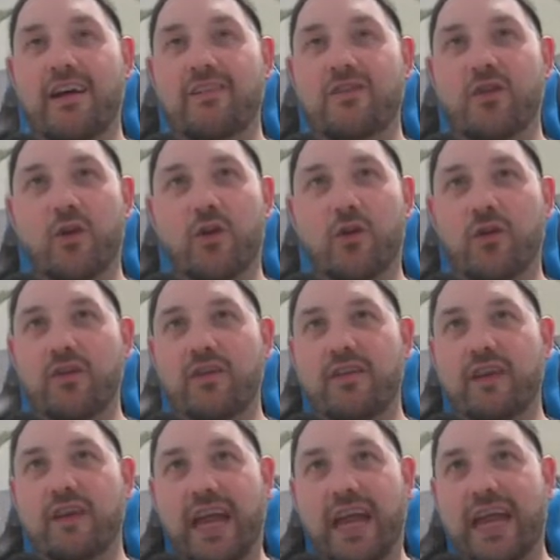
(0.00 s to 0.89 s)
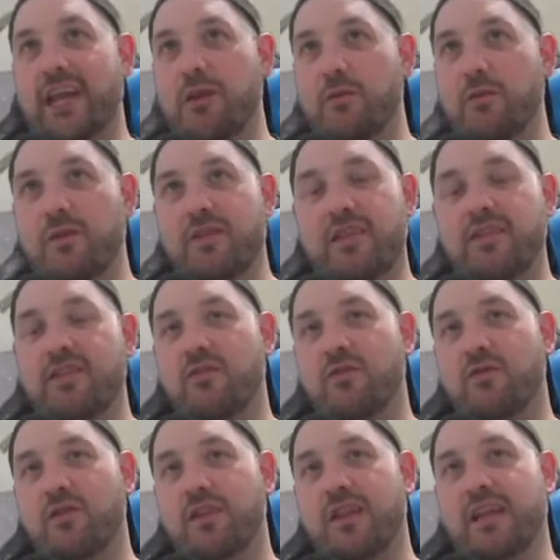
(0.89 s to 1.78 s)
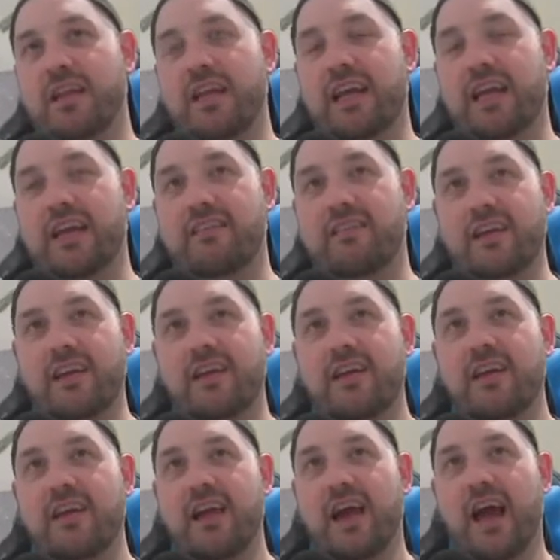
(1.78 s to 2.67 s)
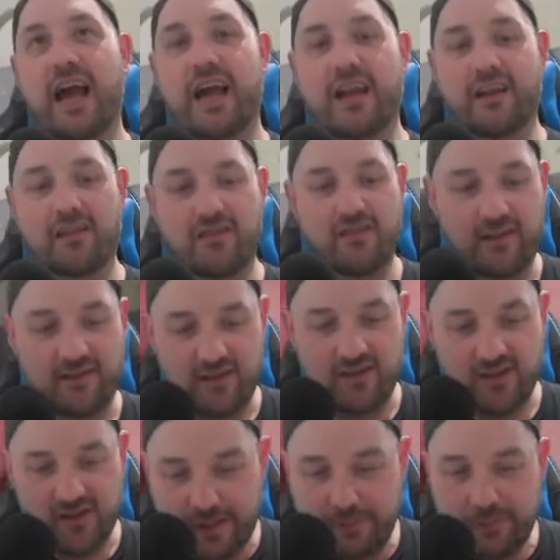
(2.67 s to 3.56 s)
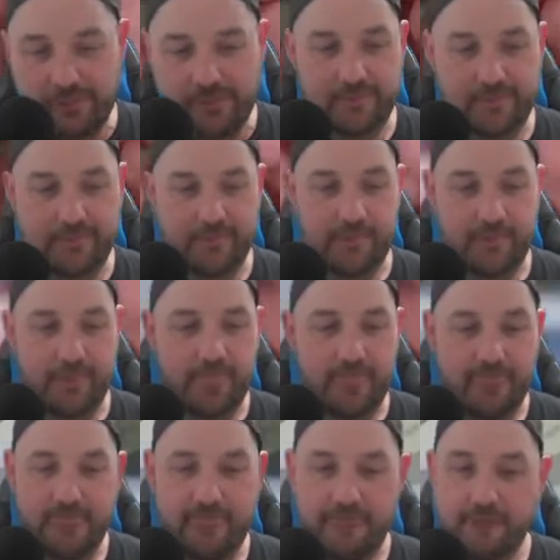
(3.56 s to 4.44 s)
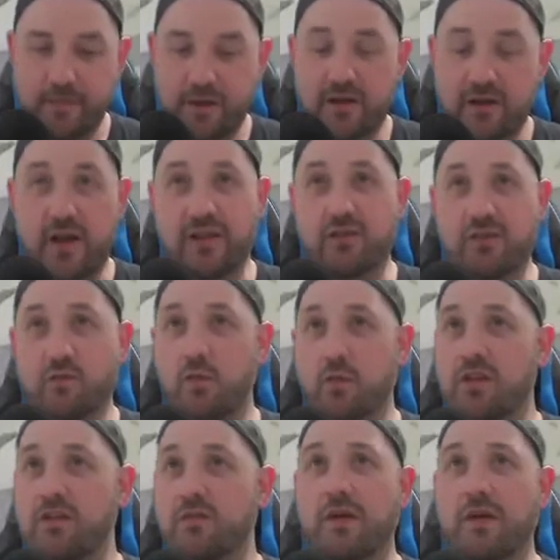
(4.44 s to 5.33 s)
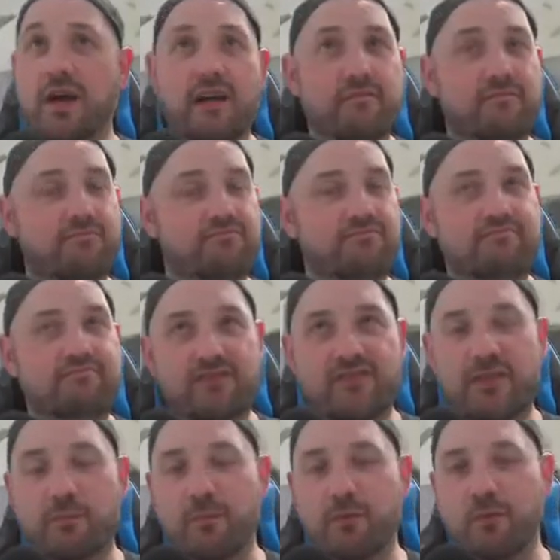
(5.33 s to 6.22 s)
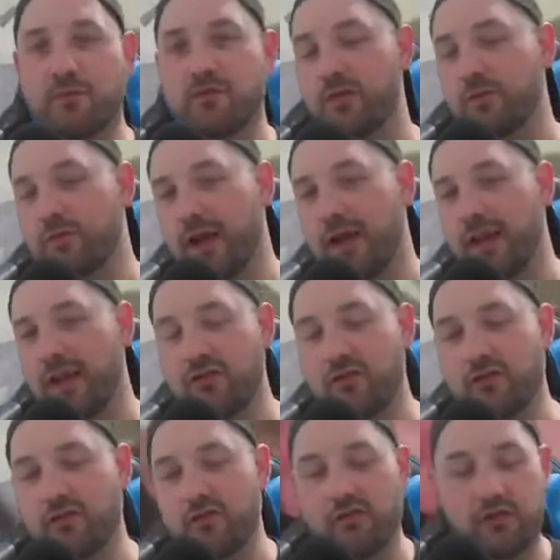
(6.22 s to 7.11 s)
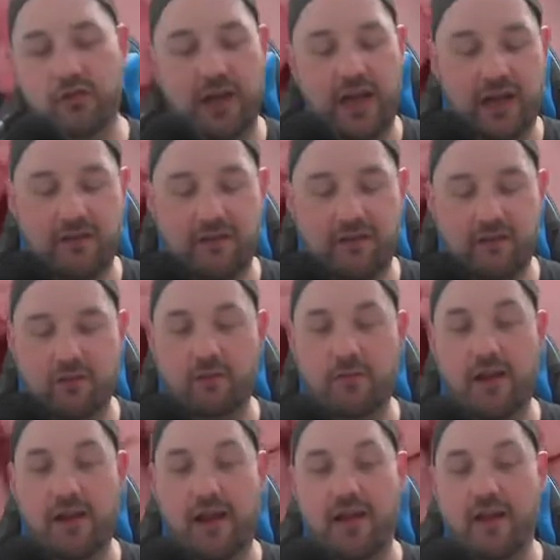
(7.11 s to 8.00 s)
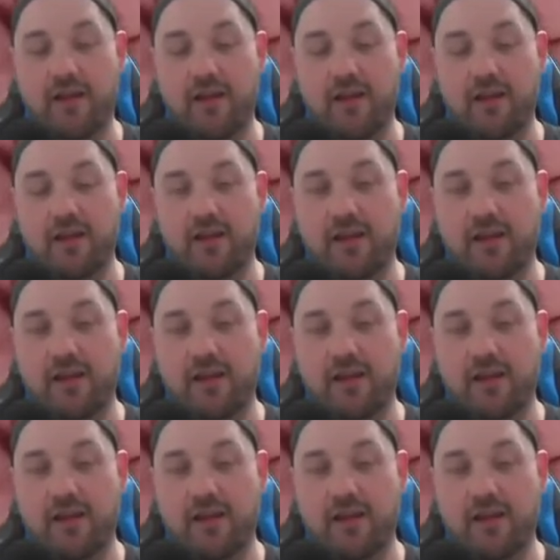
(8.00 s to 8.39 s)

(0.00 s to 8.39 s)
so hitting with this is really easy, and it's nice and cheap. Night's Whisper, simple 2 mana 2 mana